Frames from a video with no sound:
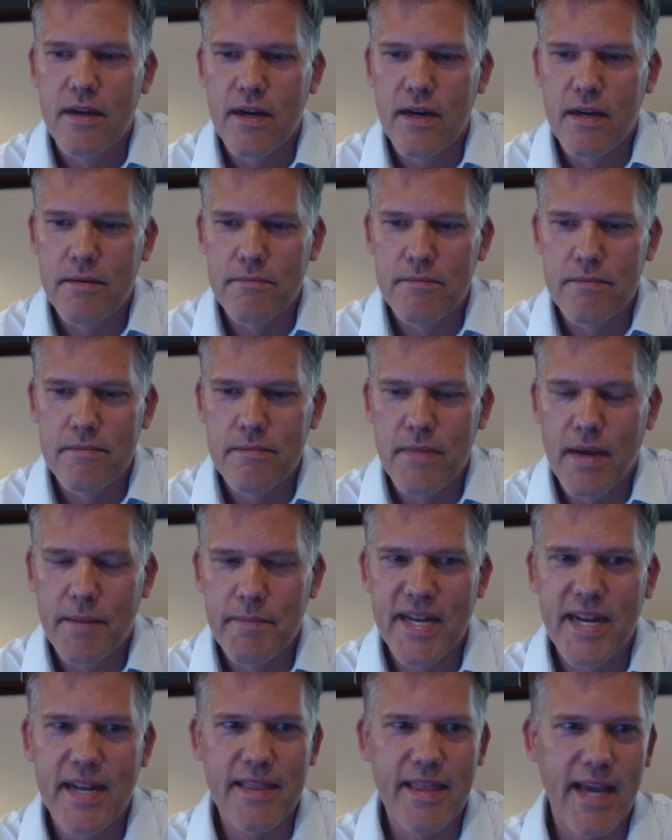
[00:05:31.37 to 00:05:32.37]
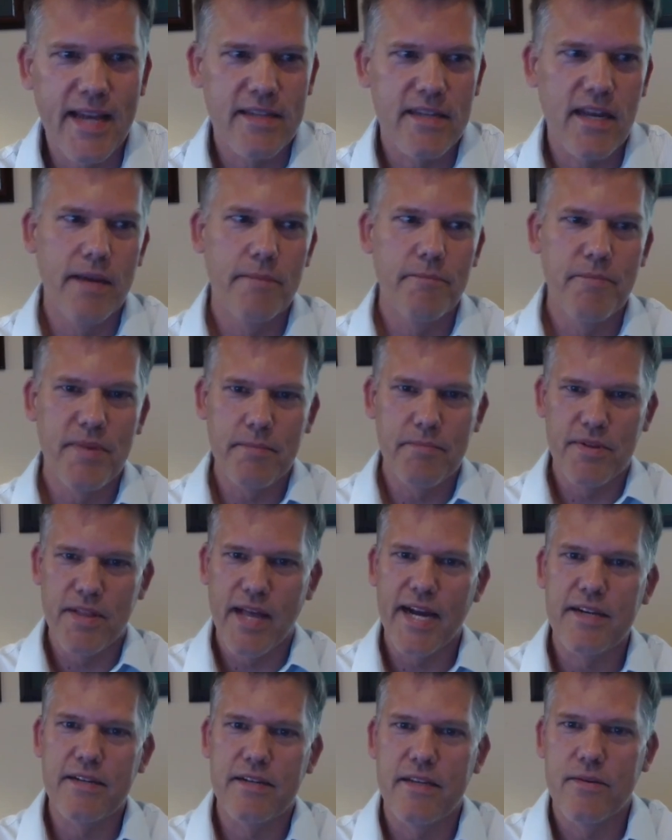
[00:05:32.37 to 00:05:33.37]
At that time, people
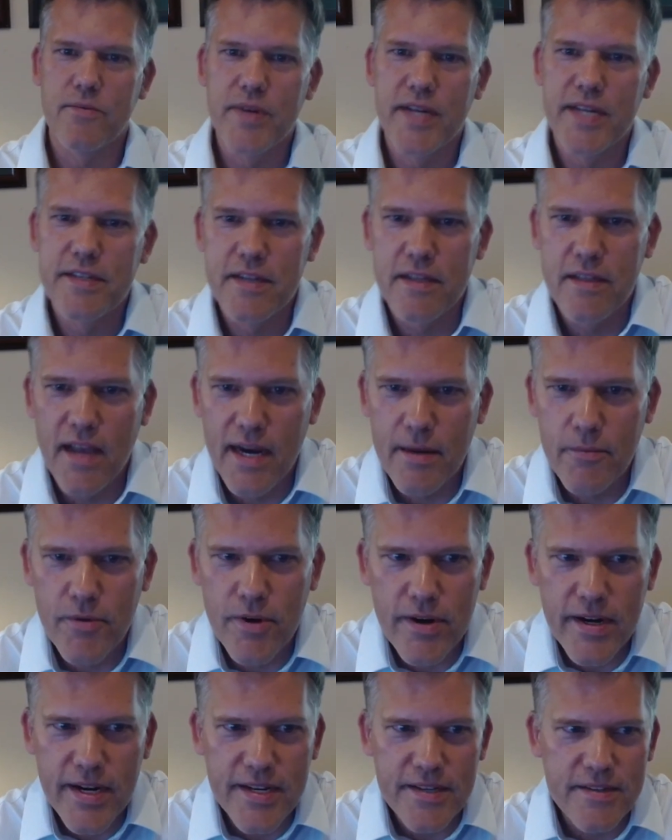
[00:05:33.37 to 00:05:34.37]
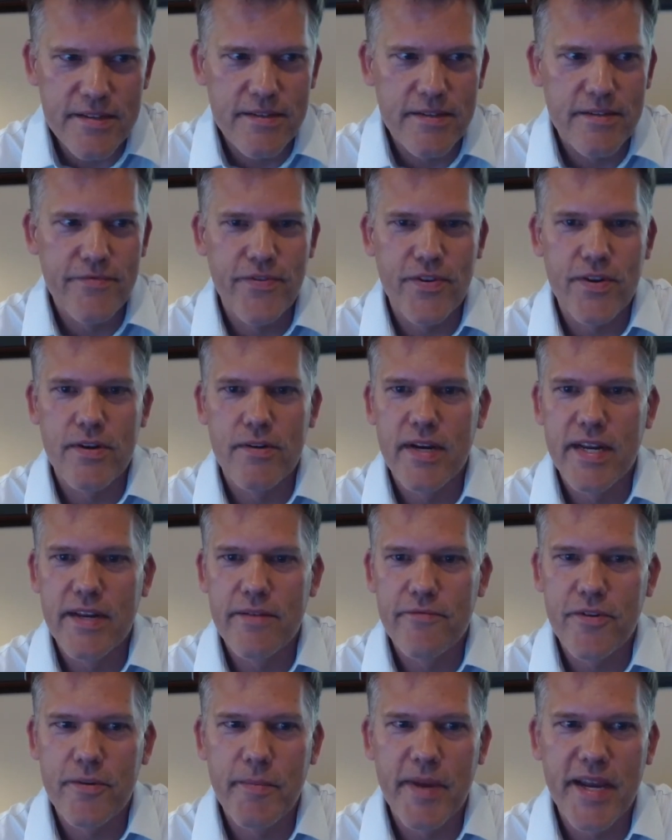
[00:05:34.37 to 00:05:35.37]
actually went to libraries for
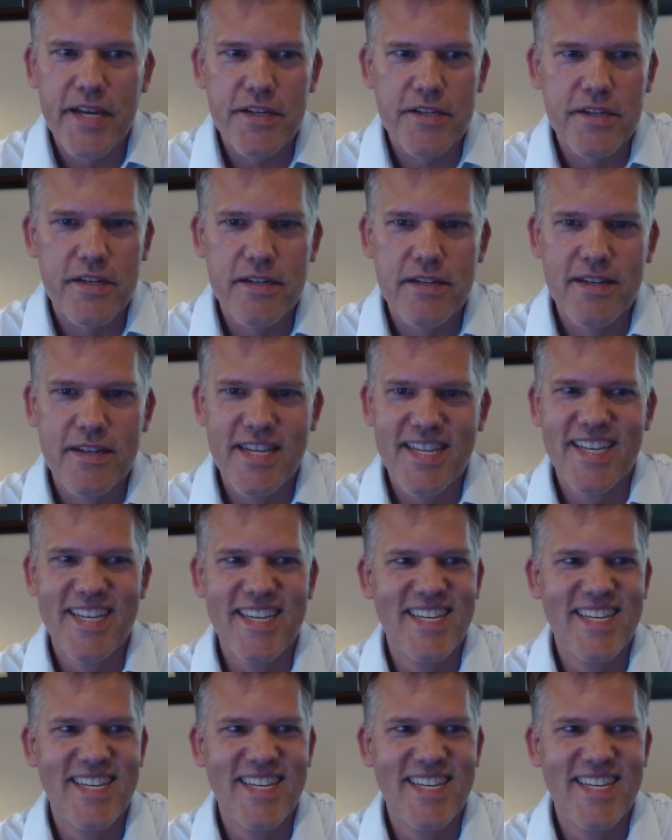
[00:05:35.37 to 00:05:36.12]
information.